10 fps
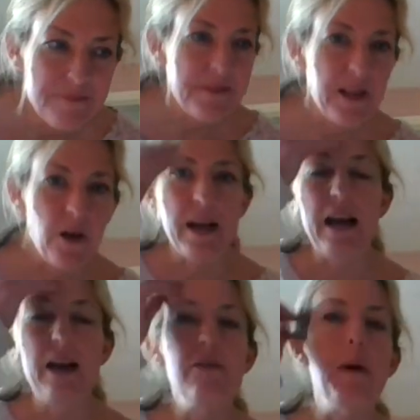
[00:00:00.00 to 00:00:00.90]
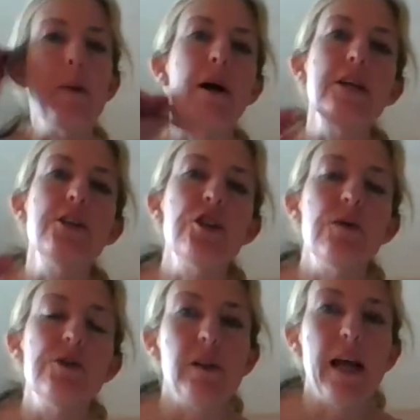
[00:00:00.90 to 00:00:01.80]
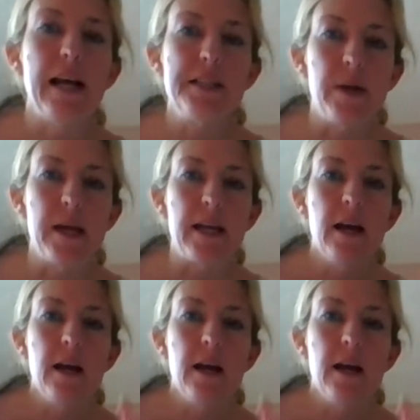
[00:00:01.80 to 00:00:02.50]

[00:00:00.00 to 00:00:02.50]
Okay, remember I showed you last week